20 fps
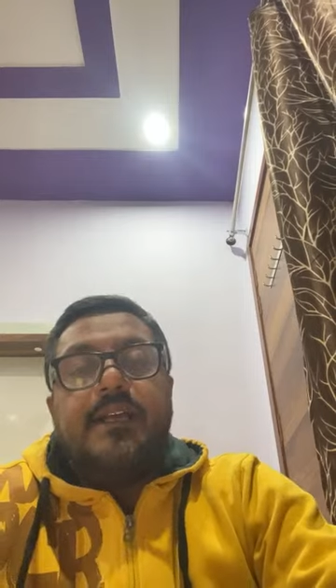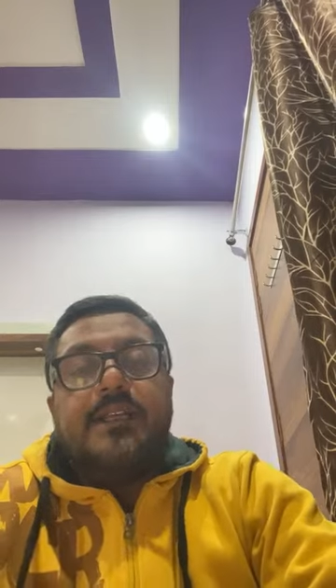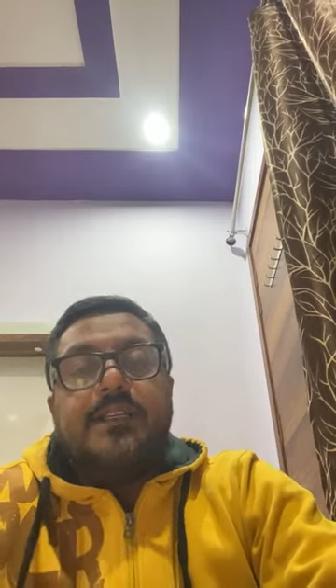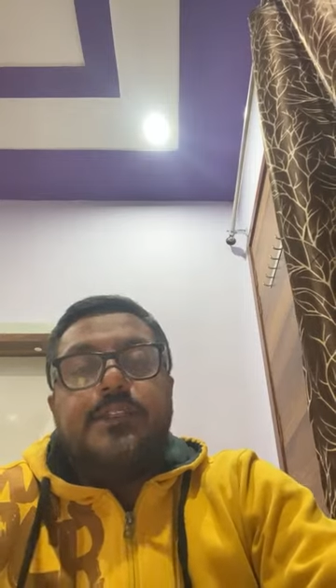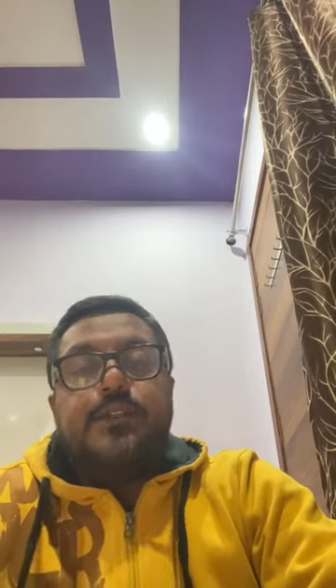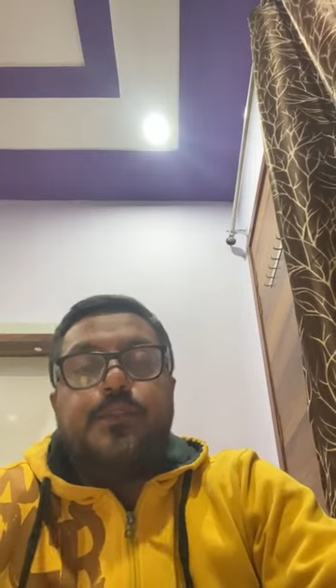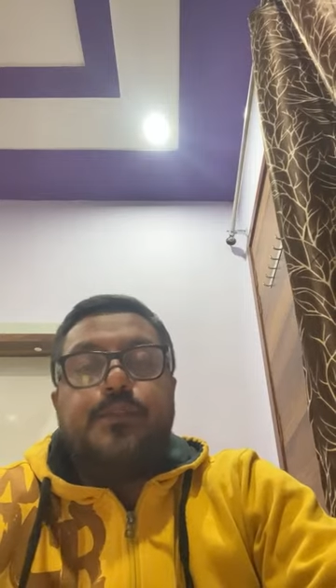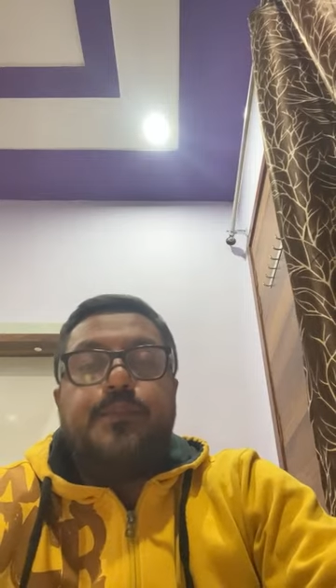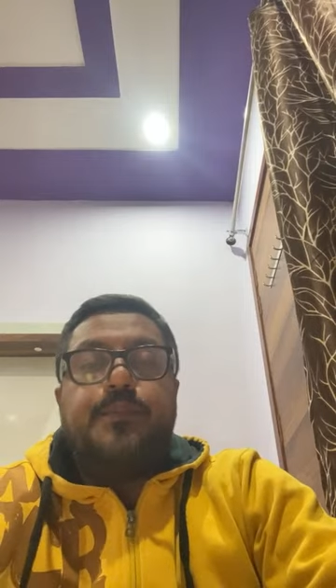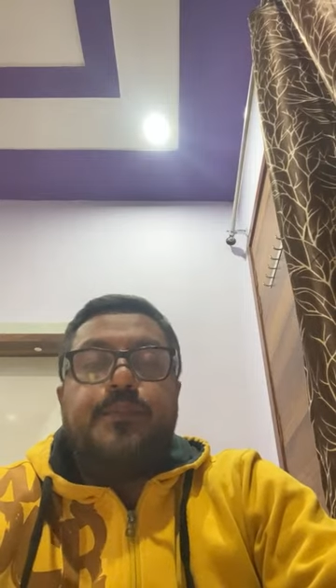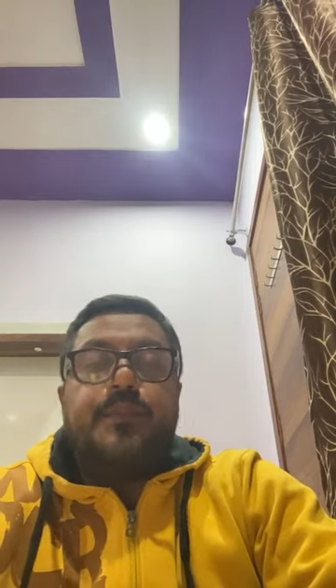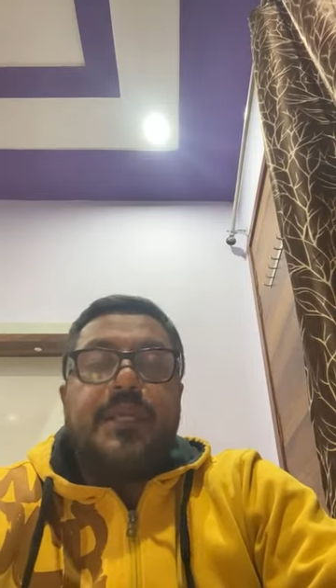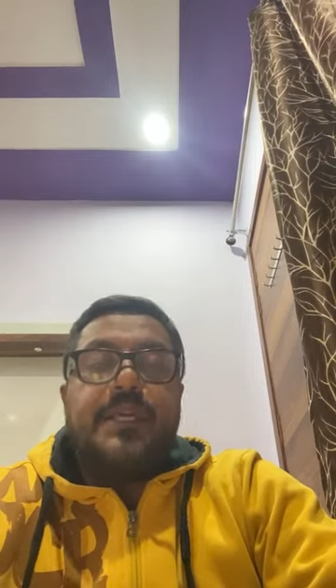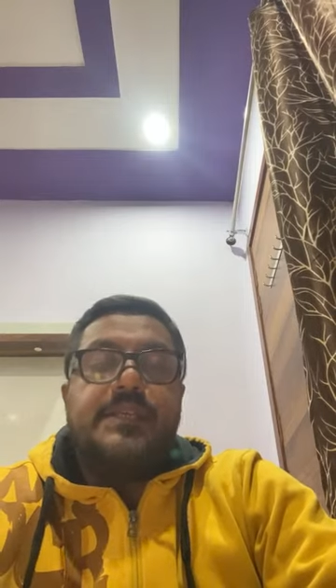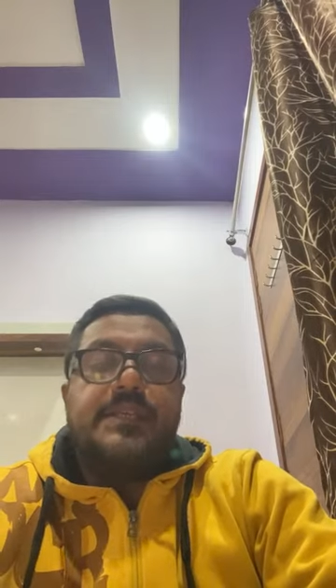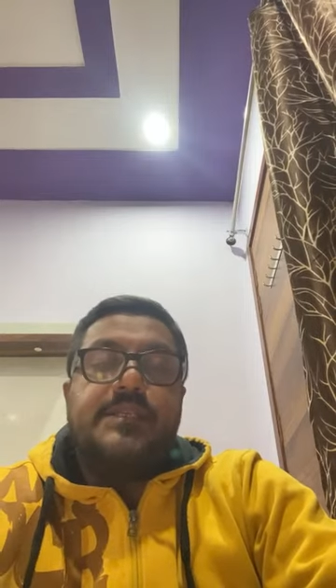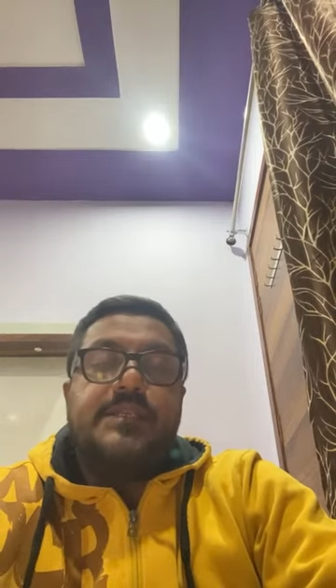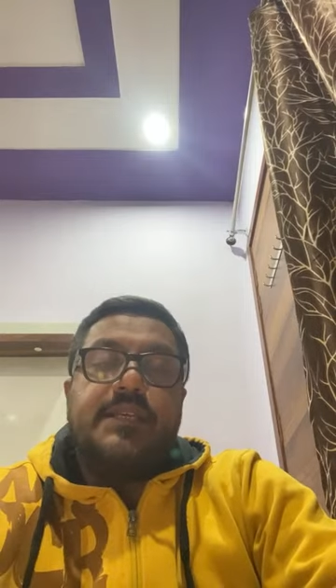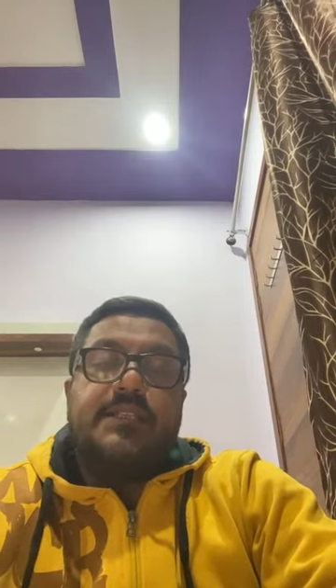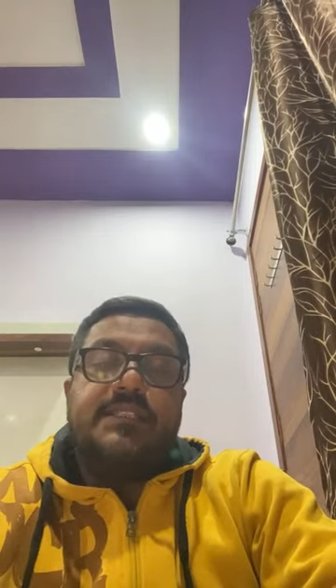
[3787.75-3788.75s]
So
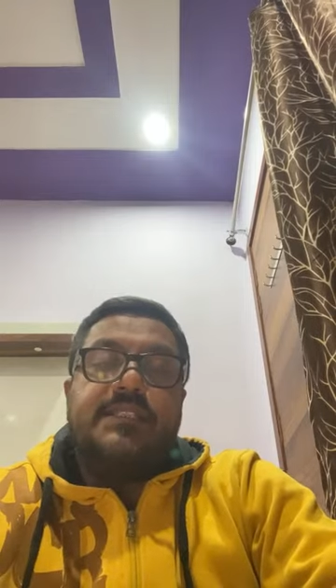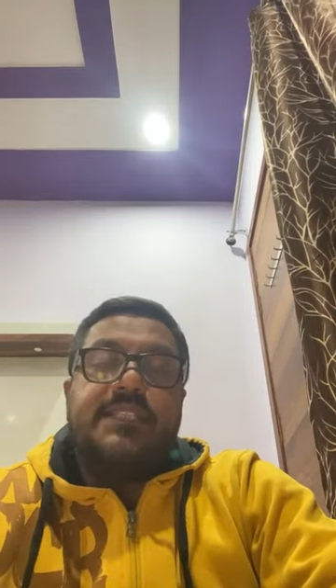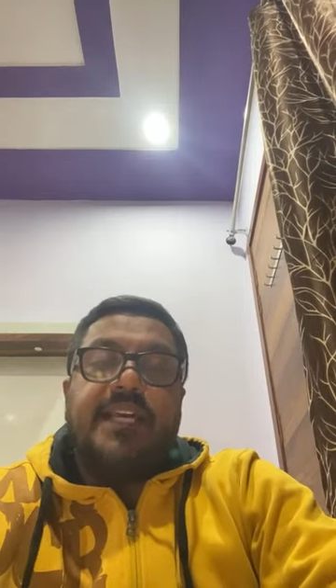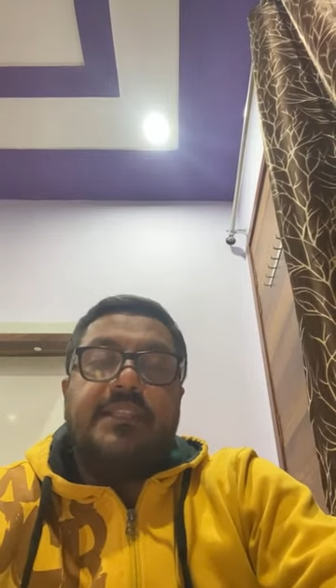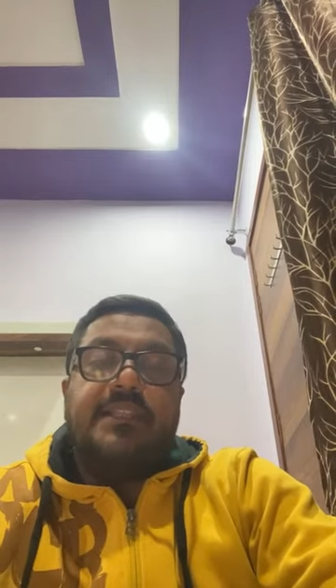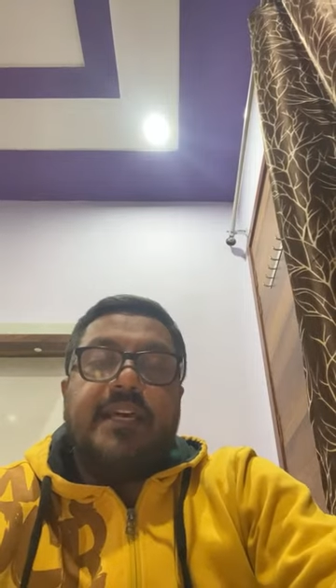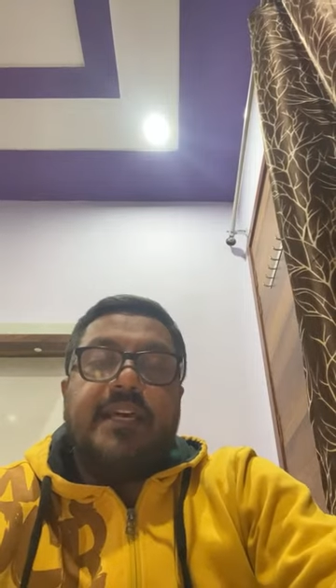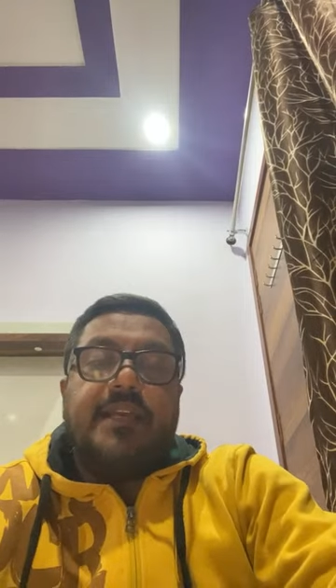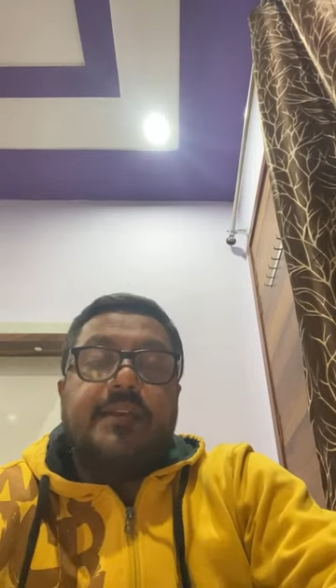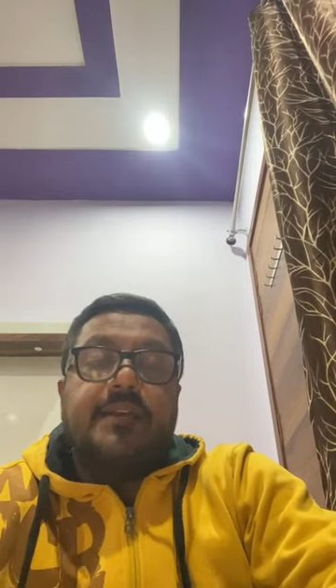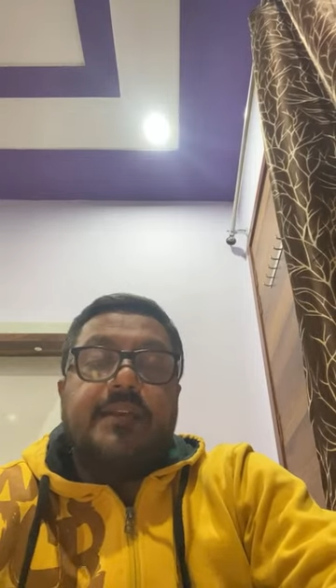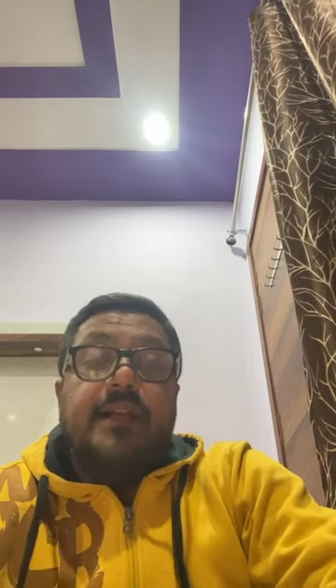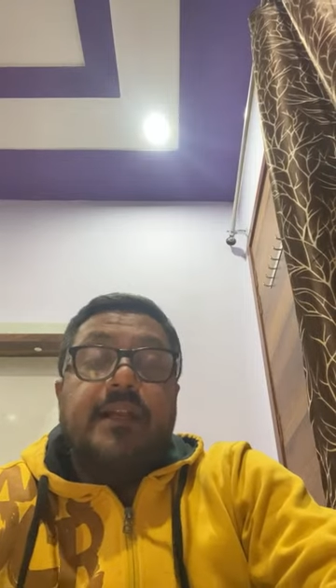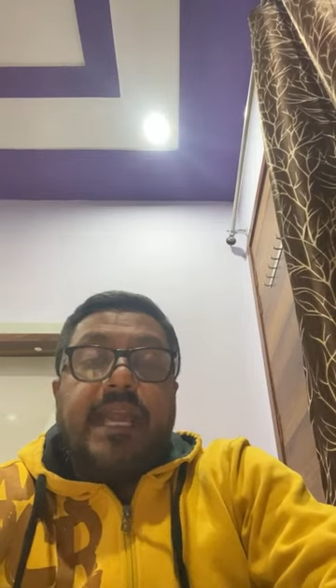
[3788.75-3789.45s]
please check that.